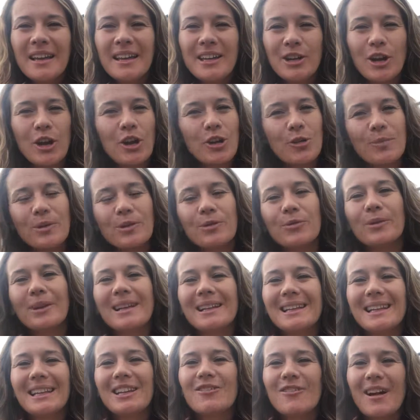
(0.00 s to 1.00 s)
it'd be
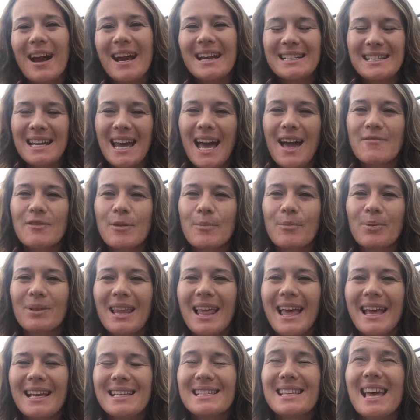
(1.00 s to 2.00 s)
really great to have a
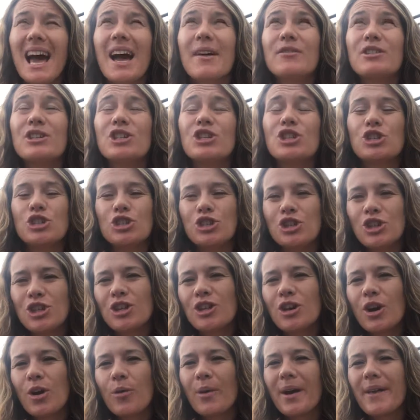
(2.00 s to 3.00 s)
place, have a
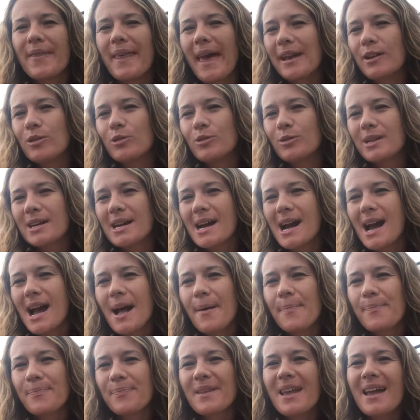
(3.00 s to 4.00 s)
studio where they could
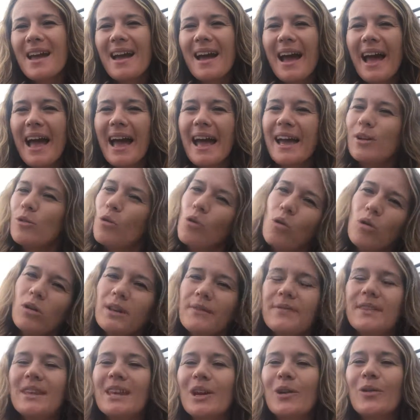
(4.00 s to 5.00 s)
come and all
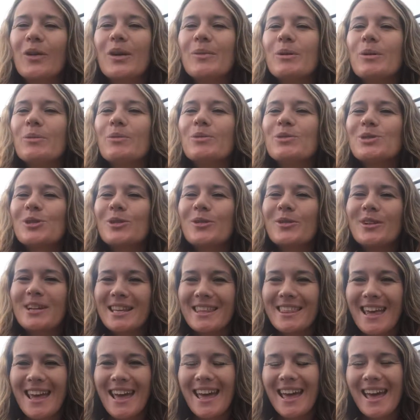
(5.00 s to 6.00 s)
of the equipment was
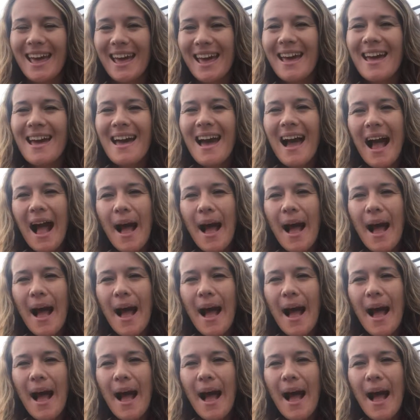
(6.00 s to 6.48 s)
already there,